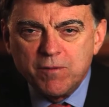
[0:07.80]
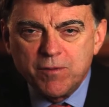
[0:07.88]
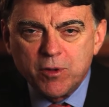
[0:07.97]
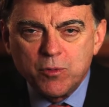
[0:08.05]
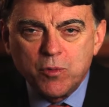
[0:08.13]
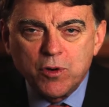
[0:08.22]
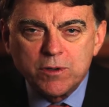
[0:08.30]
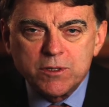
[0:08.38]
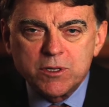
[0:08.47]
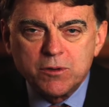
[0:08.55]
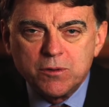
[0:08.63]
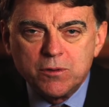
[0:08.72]
for the Wharton
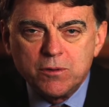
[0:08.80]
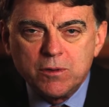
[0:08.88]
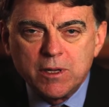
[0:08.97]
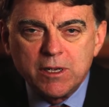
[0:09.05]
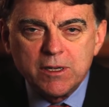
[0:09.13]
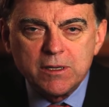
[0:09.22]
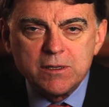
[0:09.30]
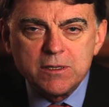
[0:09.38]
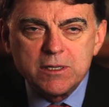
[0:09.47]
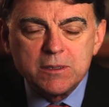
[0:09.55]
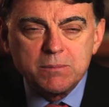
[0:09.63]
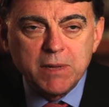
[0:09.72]
School
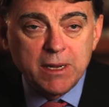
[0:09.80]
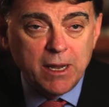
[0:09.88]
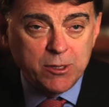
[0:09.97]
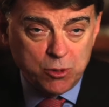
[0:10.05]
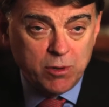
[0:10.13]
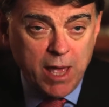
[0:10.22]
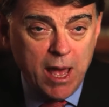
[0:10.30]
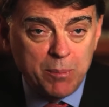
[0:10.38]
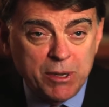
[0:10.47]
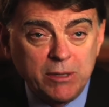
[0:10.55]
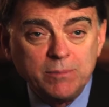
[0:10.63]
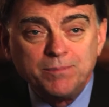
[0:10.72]
is intellectual
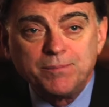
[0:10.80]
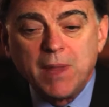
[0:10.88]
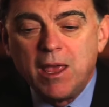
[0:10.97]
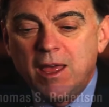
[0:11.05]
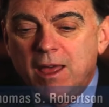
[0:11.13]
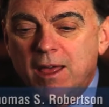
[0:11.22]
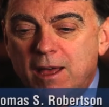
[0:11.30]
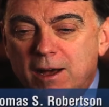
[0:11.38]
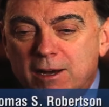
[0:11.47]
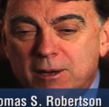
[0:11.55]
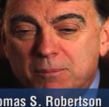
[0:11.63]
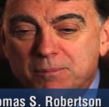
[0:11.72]
capital.
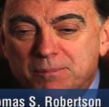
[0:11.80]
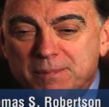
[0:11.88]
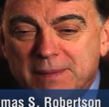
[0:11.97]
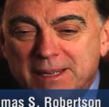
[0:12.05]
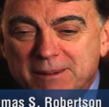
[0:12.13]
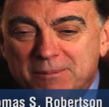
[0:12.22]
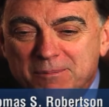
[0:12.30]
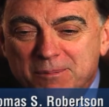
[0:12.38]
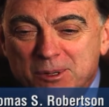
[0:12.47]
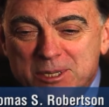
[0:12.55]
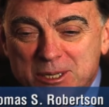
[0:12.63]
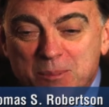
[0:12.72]
And
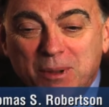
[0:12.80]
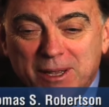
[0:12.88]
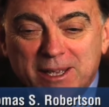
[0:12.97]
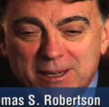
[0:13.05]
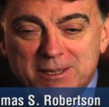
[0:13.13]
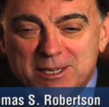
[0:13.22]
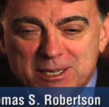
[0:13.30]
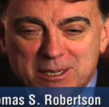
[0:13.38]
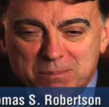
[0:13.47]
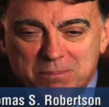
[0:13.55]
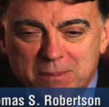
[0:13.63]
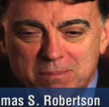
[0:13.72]
most simply, it's
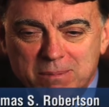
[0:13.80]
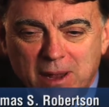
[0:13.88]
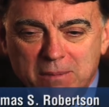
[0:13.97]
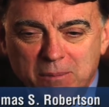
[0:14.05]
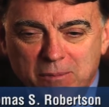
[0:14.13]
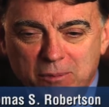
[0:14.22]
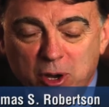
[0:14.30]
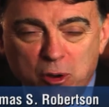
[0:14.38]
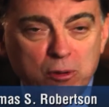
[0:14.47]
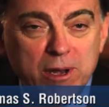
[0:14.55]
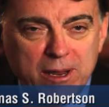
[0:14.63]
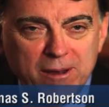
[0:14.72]

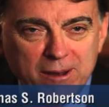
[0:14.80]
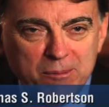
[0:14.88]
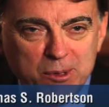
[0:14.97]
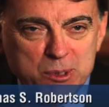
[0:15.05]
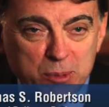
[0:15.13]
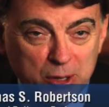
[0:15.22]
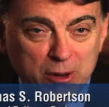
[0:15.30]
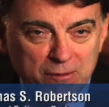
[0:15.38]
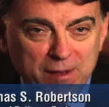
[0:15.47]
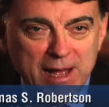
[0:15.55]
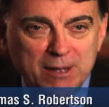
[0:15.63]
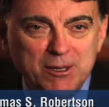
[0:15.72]
recruiting the most brilliant
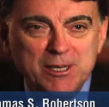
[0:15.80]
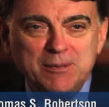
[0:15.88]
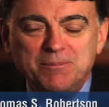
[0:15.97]
faculty,